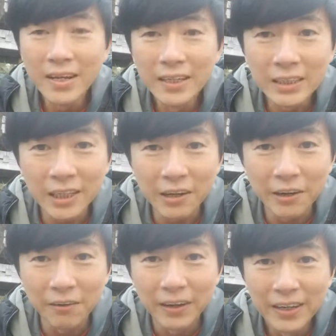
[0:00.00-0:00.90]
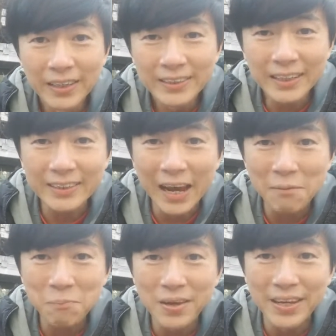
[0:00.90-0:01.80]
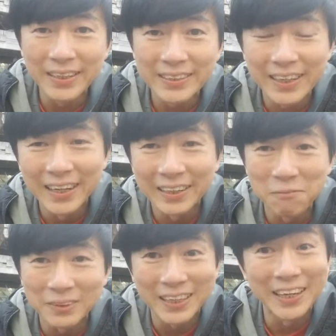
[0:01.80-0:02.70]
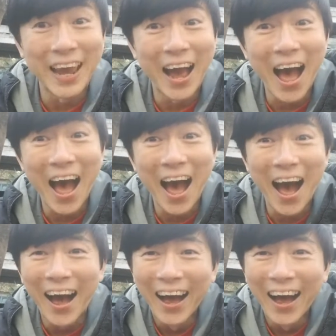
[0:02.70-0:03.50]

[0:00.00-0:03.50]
Sherry, such a happy, innocent little person. Yeah.